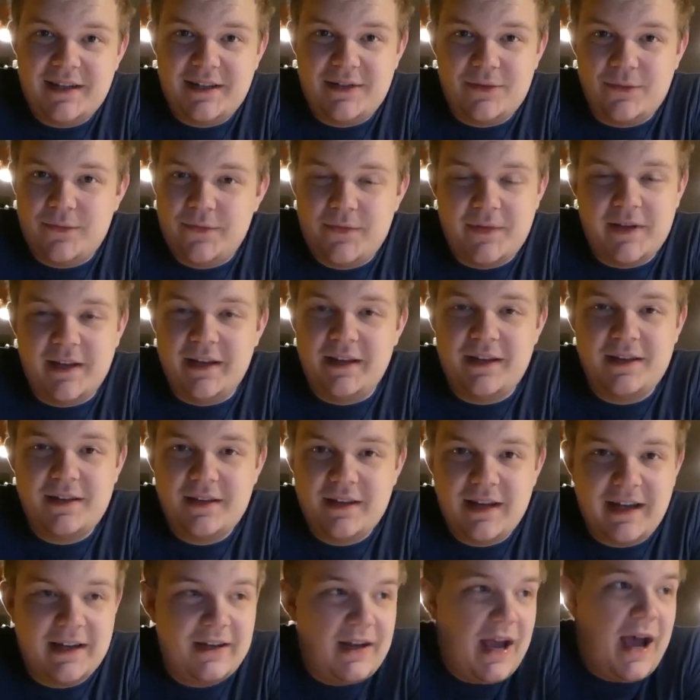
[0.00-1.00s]
I don't think.
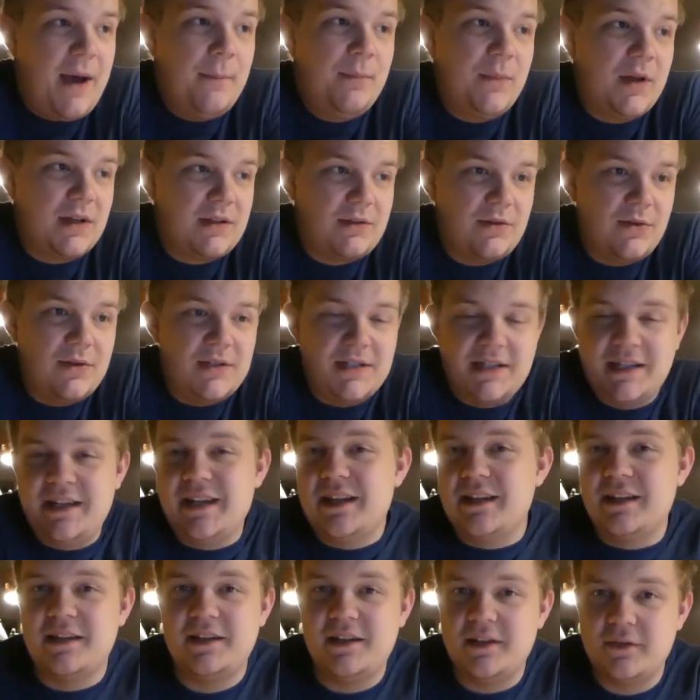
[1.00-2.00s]
I'm not going to
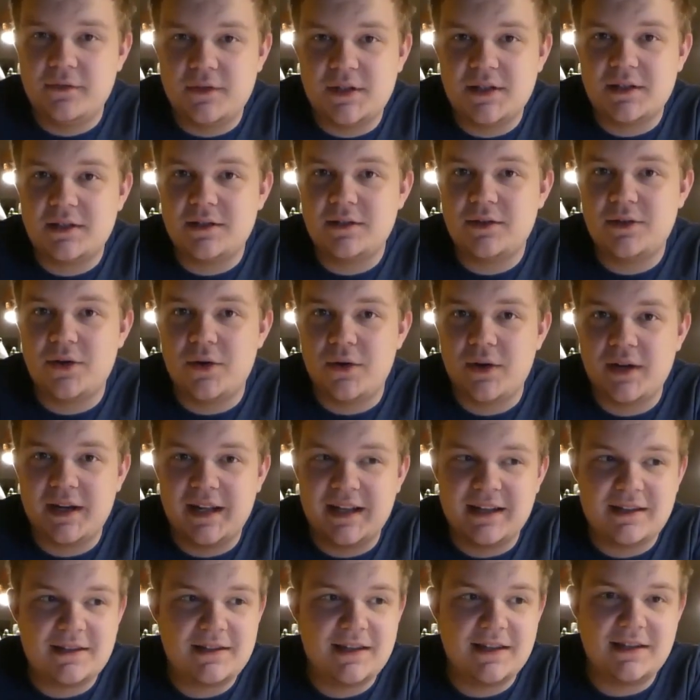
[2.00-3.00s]
get any of the current
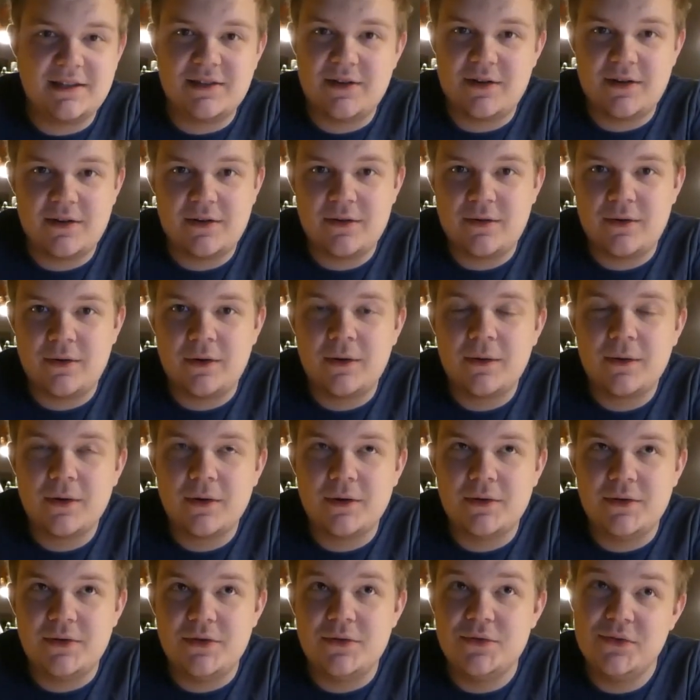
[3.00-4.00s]
like TikTok or
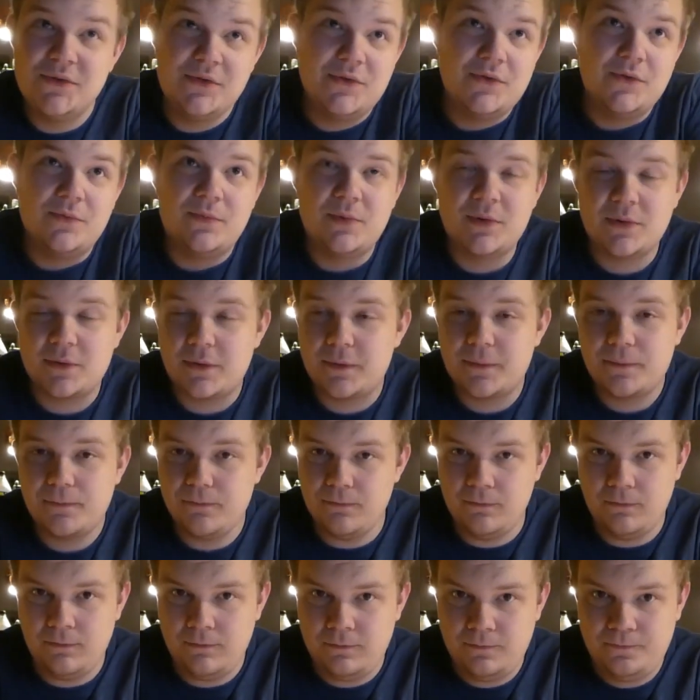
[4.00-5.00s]
YouTube or
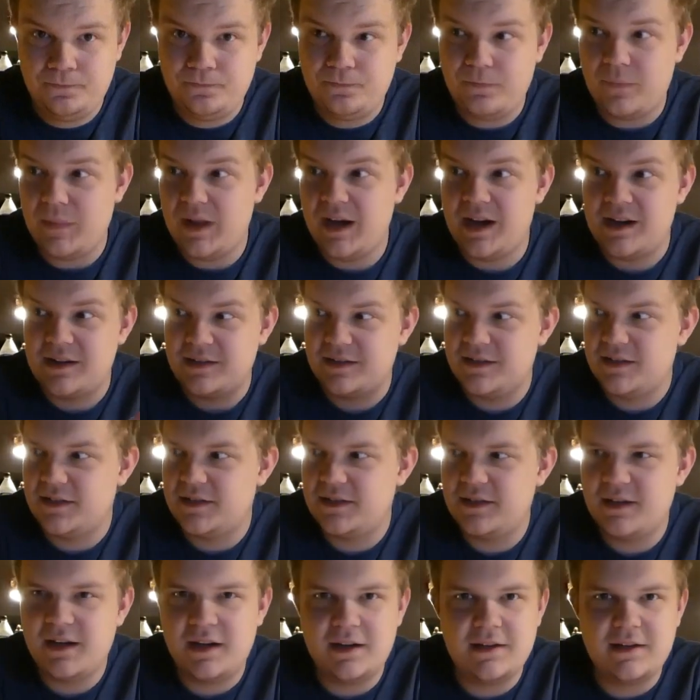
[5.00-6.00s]

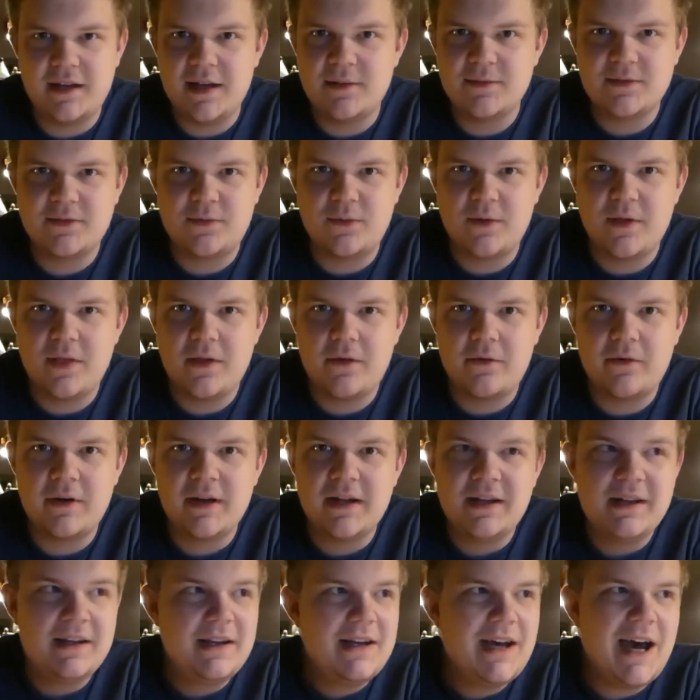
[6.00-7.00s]
artist card games or
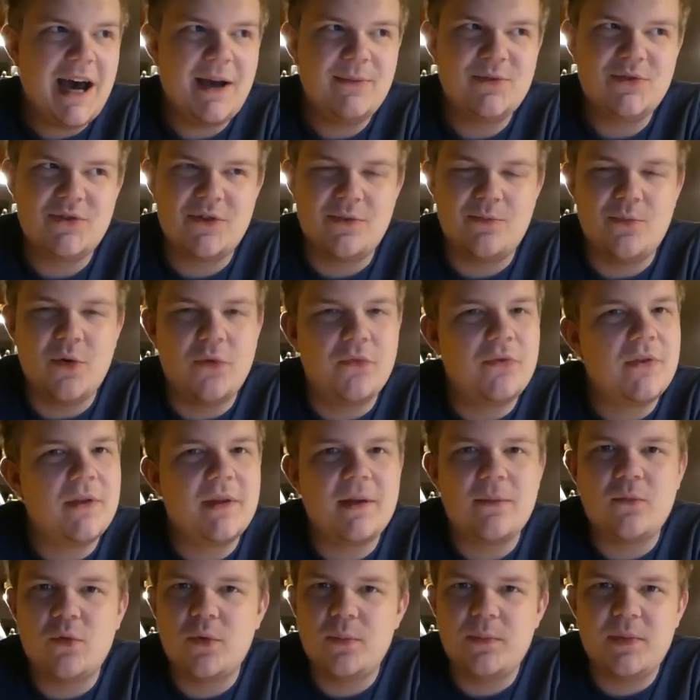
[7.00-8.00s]
whatever. I'm sure most of
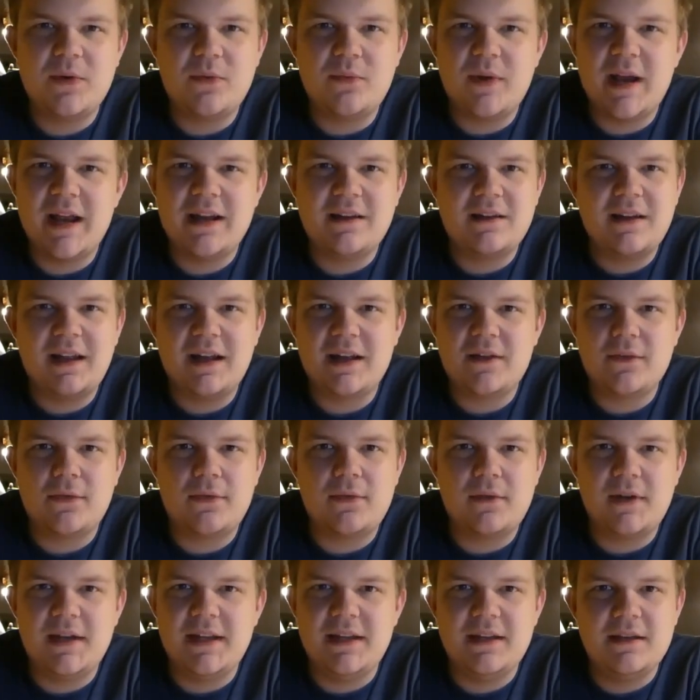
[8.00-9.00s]
them would be ranked like a
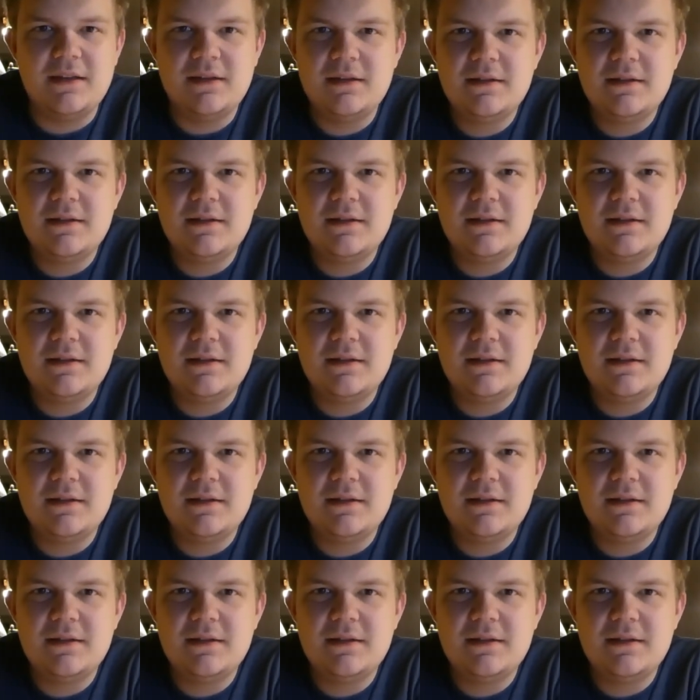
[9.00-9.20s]
3.